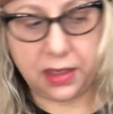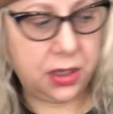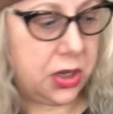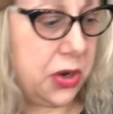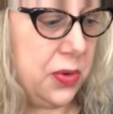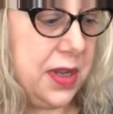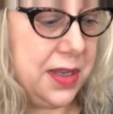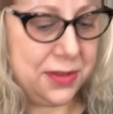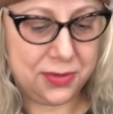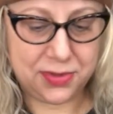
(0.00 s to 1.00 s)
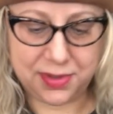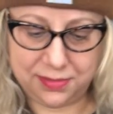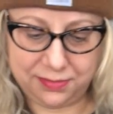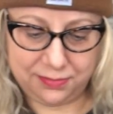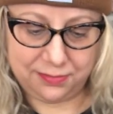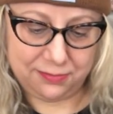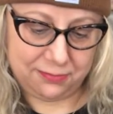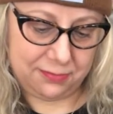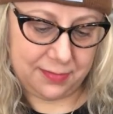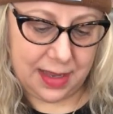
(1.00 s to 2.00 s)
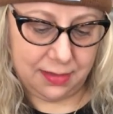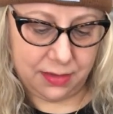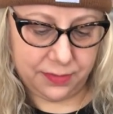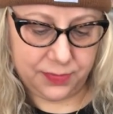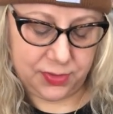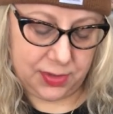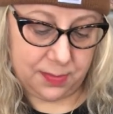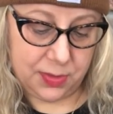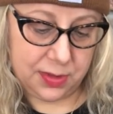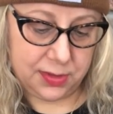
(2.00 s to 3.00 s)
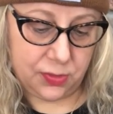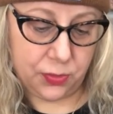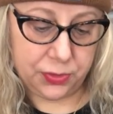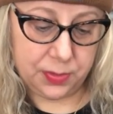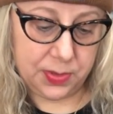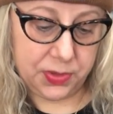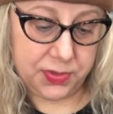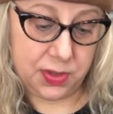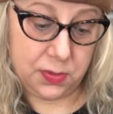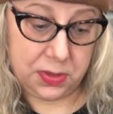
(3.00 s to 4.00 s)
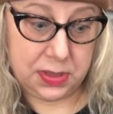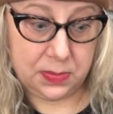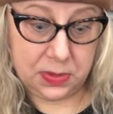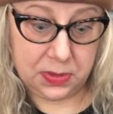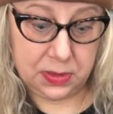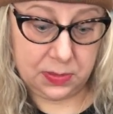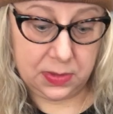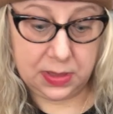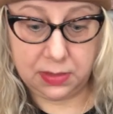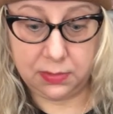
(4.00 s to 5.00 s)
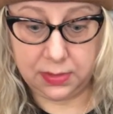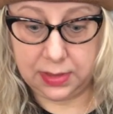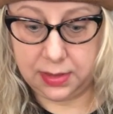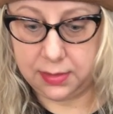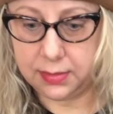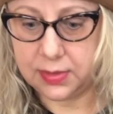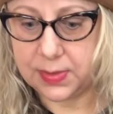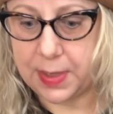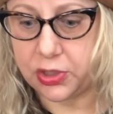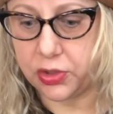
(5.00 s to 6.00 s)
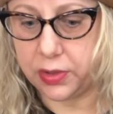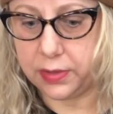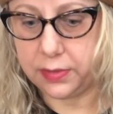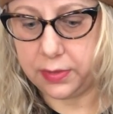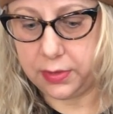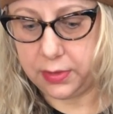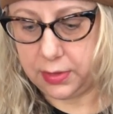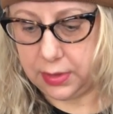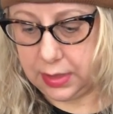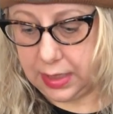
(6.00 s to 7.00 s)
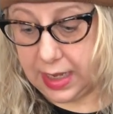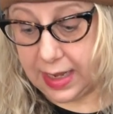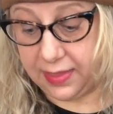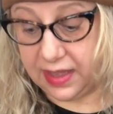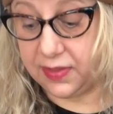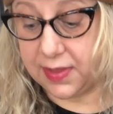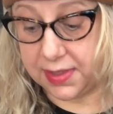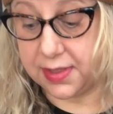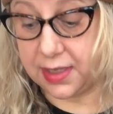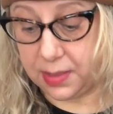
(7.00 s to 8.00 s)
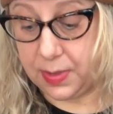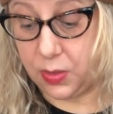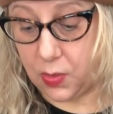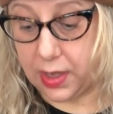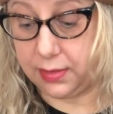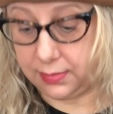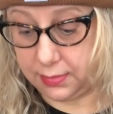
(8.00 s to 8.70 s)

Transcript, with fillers: you know, there's I love some of this older builds are really, really, really, really special. And I think this is gonna be one,